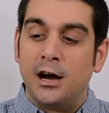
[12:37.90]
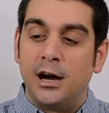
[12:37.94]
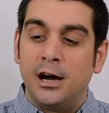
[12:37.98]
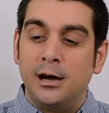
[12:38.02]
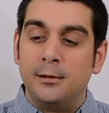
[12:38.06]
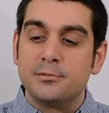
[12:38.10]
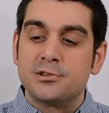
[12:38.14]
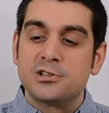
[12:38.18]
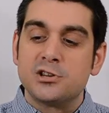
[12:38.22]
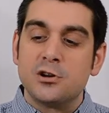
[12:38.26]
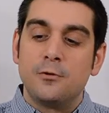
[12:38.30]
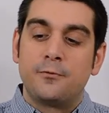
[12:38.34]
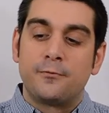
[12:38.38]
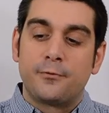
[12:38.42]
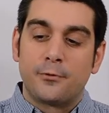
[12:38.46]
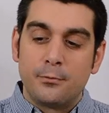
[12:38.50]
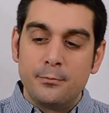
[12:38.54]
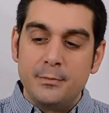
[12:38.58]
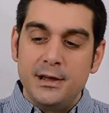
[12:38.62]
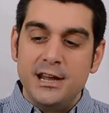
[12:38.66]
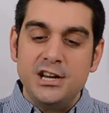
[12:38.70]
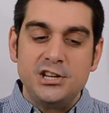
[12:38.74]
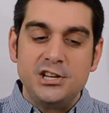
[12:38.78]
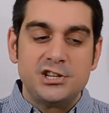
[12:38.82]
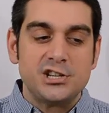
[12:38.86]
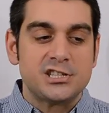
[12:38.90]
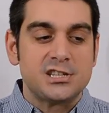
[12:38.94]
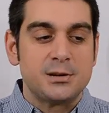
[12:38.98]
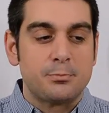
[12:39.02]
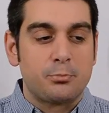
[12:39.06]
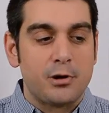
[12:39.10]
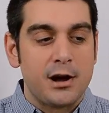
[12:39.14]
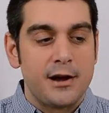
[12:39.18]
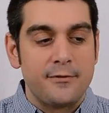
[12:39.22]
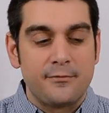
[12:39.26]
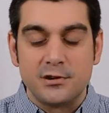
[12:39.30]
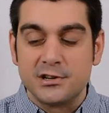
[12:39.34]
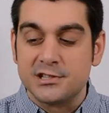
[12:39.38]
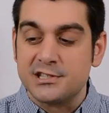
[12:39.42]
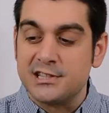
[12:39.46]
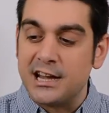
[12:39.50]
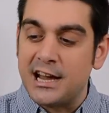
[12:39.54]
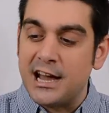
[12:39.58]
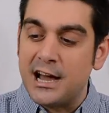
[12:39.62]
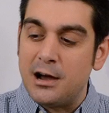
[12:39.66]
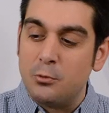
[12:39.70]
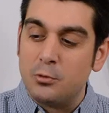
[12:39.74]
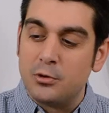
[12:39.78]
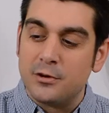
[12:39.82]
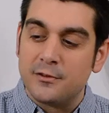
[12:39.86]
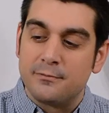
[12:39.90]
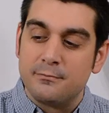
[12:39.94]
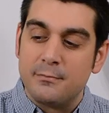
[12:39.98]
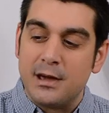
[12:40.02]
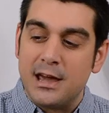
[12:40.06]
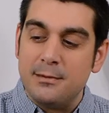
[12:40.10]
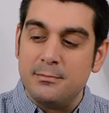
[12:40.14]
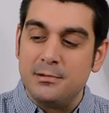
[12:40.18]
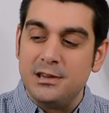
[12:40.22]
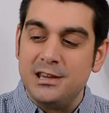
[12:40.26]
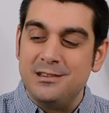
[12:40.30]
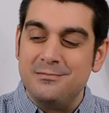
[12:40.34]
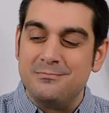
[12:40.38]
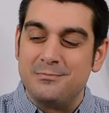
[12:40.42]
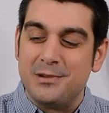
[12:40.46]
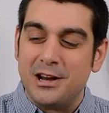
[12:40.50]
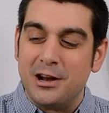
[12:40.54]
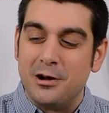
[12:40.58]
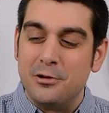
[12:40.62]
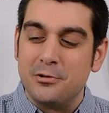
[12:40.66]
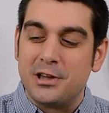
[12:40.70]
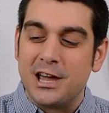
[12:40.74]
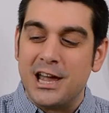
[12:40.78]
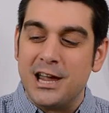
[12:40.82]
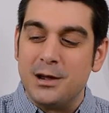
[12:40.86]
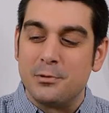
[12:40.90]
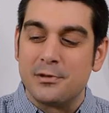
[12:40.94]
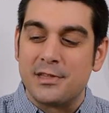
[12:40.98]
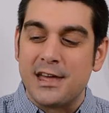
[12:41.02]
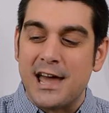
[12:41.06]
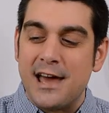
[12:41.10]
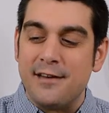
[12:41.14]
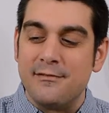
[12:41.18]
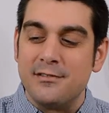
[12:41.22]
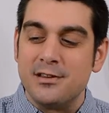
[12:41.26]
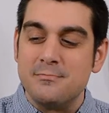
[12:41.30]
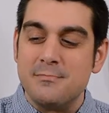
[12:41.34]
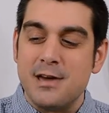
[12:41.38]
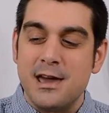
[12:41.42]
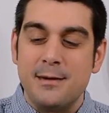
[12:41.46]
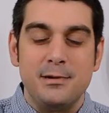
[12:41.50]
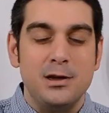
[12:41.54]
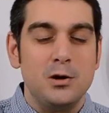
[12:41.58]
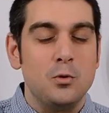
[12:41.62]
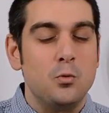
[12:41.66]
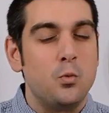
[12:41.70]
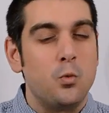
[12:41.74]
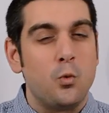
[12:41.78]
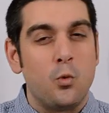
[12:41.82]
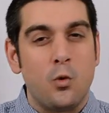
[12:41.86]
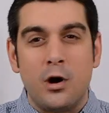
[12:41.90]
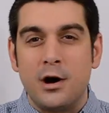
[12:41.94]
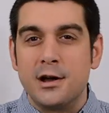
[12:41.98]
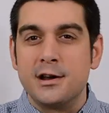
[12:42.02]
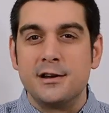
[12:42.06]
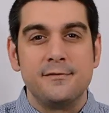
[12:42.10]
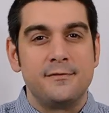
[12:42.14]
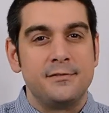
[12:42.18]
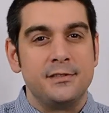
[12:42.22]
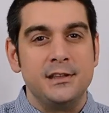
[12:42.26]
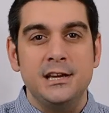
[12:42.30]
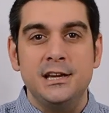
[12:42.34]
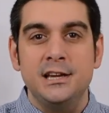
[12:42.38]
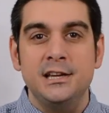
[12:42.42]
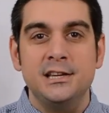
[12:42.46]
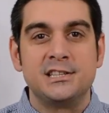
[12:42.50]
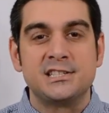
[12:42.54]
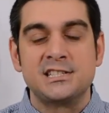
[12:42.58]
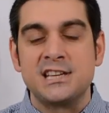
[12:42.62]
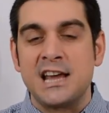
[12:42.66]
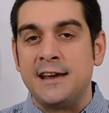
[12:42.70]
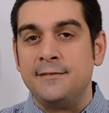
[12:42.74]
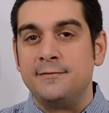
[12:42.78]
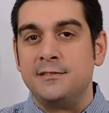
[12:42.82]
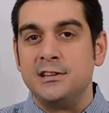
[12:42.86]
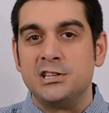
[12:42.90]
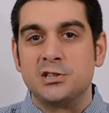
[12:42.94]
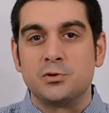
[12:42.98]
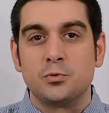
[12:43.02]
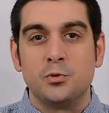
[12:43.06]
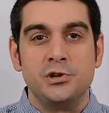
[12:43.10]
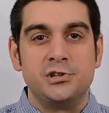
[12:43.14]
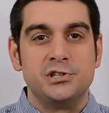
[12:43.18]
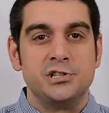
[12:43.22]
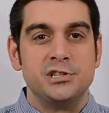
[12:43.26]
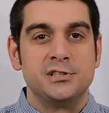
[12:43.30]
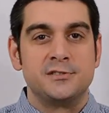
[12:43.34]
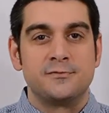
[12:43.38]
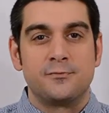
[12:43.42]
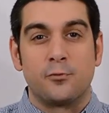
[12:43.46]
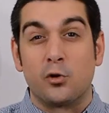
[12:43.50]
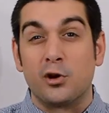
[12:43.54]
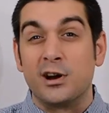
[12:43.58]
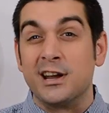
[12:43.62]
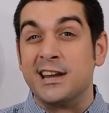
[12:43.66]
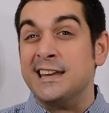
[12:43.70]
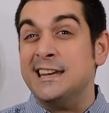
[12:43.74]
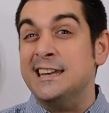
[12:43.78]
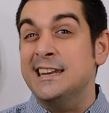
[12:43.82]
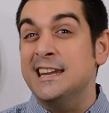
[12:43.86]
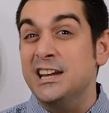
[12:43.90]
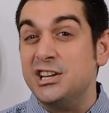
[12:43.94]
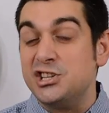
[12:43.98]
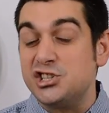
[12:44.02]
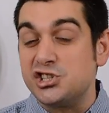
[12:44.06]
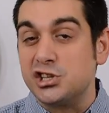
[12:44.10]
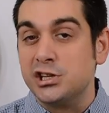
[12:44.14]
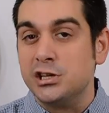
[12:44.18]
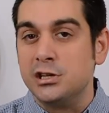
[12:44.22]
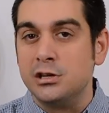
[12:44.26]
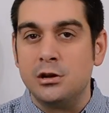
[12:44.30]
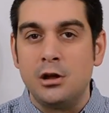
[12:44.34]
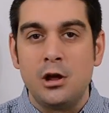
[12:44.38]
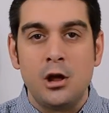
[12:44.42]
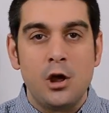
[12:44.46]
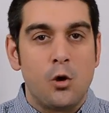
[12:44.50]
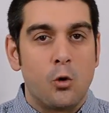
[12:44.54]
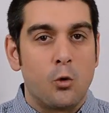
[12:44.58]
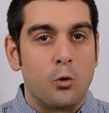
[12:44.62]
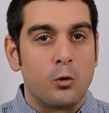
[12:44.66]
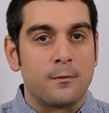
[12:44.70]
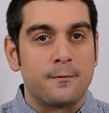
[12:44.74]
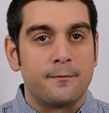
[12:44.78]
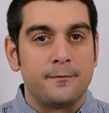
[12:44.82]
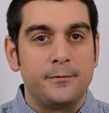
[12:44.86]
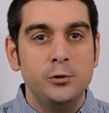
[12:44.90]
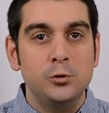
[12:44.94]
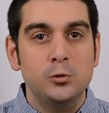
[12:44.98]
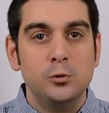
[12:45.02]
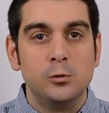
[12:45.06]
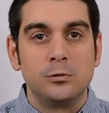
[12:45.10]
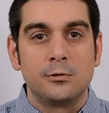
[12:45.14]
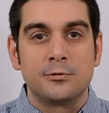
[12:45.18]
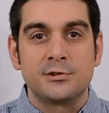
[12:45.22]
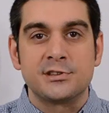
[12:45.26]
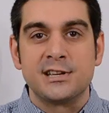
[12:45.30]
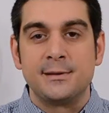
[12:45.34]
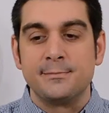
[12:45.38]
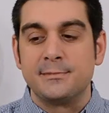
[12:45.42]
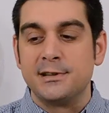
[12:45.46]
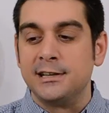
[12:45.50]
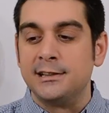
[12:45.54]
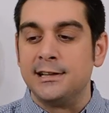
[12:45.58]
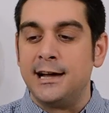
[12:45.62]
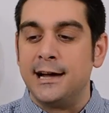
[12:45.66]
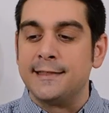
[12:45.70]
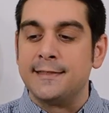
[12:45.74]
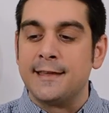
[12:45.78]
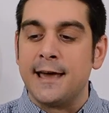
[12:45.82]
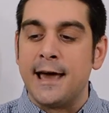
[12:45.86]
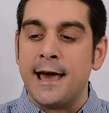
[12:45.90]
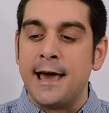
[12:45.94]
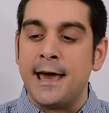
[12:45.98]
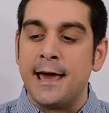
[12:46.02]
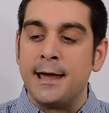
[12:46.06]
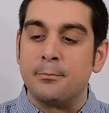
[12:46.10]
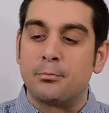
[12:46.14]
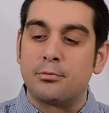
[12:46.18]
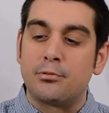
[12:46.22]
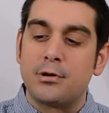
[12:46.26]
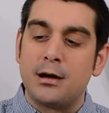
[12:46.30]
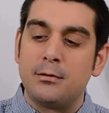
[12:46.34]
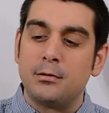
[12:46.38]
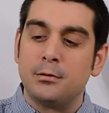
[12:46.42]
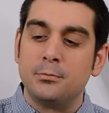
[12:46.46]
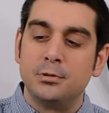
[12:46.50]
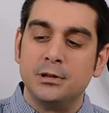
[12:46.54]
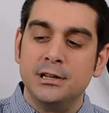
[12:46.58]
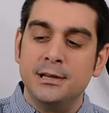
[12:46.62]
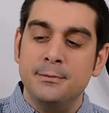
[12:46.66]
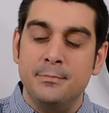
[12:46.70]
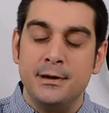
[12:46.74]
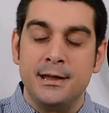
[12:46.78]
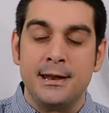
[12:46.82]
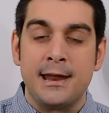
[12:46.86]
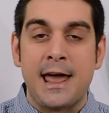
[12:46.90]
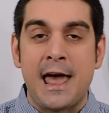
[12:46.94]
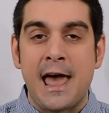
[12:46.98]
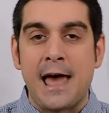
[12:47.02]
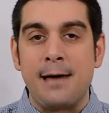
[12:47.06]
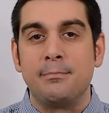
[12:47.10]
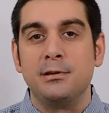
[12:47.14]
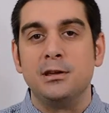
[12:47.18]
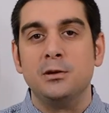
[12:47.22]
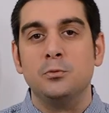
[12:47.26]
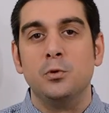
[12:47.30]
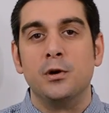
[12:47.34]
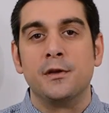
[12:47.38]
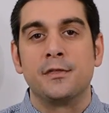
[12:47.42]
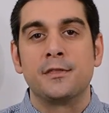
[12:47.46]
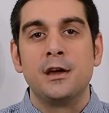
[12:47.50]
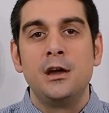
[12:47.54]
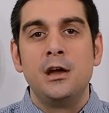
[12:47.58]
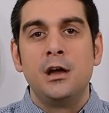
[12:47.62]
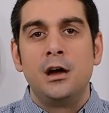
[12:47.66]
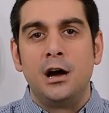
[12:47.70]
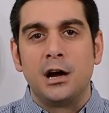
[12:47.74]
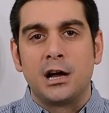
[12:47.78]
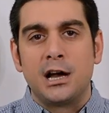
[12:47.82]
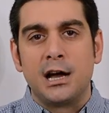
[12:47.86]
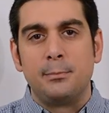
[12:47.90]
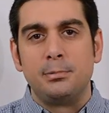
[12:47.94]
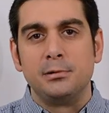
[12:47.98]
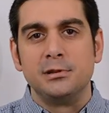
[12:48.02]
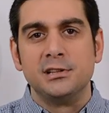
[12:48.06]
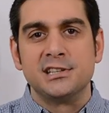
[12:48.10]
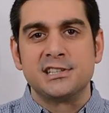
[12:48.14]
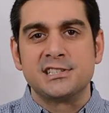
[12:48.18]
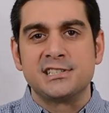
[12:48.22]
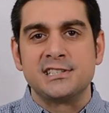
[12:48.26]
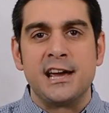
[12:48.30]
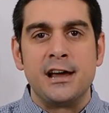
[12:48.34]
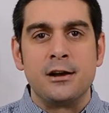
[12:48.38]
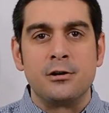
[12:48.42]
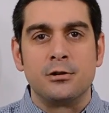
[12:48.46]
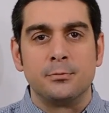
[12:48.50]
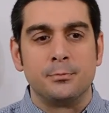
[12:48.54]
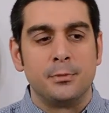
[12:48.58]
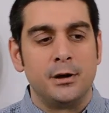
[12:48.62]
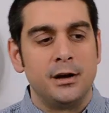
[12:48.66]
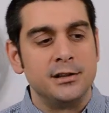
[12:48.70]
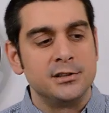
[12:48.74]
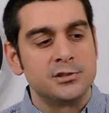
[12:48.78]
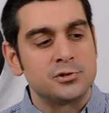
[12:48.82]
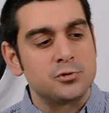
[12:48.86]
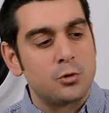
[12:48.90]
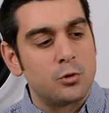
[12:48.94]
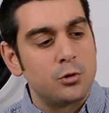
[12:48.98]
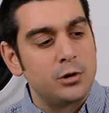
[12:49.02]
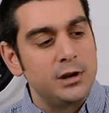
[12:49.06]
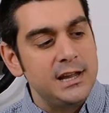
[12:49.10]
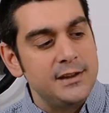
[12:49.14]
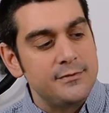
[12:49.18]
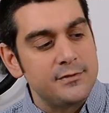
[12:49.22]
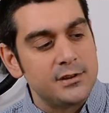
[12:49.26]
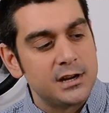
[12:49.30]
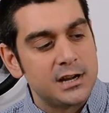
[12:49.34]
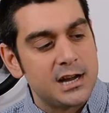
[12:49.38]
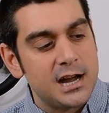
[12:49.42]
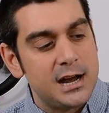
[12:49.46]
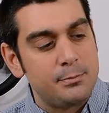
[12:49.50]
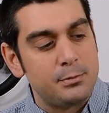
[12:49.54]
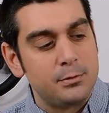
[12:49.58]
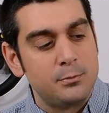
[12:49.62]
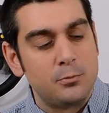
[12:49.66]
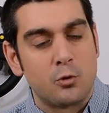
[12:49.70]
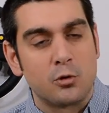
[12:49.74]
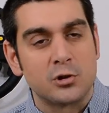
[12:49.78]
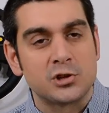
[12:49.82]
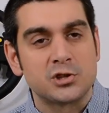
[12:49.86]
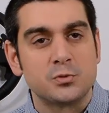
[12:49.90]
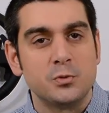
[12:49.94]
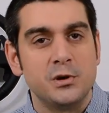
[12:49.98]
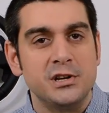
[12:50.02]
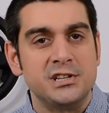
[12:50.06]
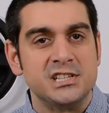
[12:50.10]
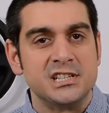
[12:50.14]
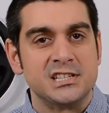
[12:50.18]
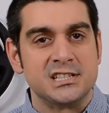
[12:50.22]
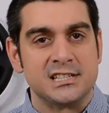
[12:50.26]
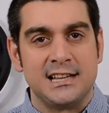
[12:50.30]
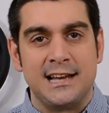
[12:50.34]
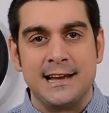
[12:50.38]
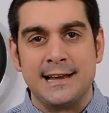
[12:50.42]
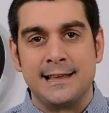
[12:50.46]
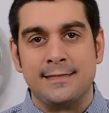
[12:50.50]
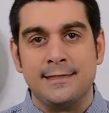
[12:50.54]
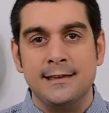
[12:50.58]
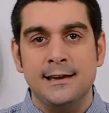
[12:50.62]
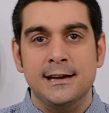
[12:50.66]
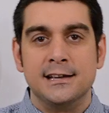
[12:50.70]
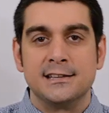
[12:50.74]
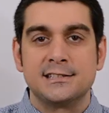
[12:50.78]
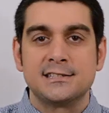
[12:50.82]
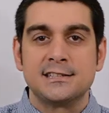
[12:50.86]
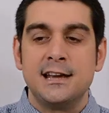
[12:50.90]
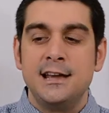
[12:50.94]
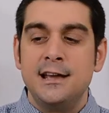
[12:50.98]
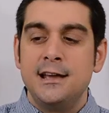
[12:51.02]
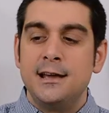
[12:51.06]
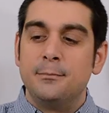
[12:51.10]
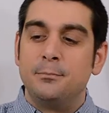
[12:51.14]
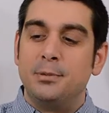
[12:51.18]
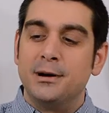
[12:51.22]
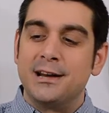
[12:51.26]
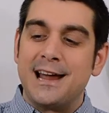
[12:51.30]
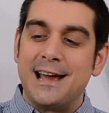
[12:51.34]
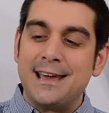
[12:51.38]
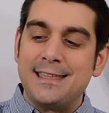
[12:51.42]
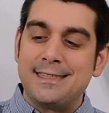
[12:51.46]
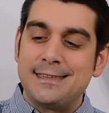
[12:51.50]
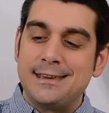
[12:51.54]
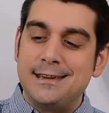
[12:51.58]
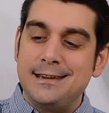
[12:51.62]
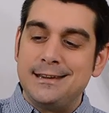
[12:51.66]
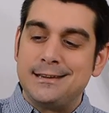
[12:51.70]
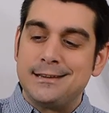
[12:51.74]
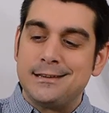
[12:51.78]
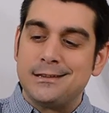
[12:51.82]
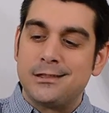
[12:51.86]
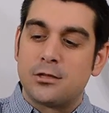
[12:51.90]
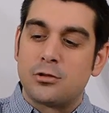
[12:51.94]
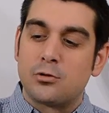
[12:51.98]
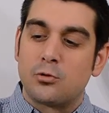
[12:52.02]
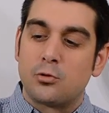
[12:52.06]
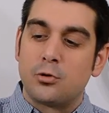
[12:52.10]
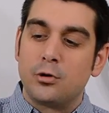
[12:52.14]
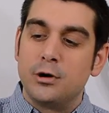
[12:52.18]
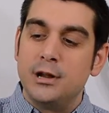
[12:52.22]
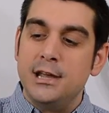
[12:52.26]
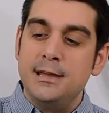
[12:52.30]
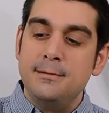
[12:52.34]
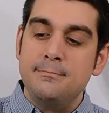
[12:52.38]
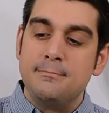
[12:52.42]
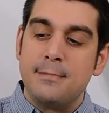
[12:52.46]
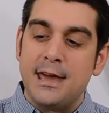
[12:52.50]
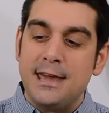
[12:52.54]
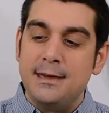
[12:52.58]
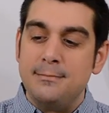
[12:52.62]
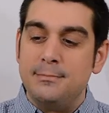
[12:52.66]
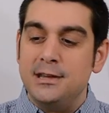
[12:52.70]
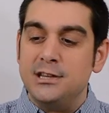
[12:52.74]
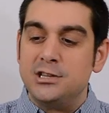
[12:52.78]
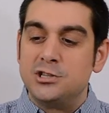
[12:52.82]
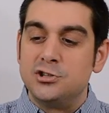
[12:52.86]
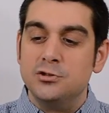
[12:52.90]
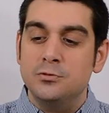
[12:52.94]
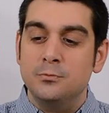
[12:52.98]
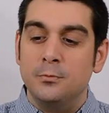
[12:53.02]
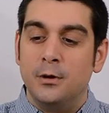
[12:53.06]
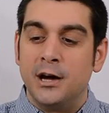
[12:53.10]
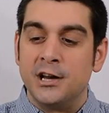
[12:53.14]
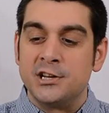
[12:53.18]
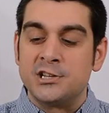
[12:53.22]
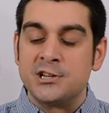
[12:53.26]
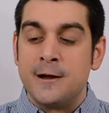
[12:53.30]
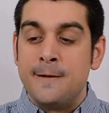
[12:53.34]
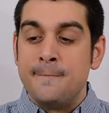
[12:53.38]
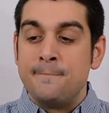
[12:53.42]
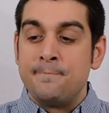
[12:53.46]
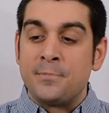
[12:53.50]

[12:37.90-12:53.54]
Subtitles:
So for me, just a preference thing, I would have maybe been okay with having maybe one of these safety switches for ignition or fuel or something like that, and probably been happy with a couple of standard buttons or even a couple more switches like this. But I think 3 may be too much.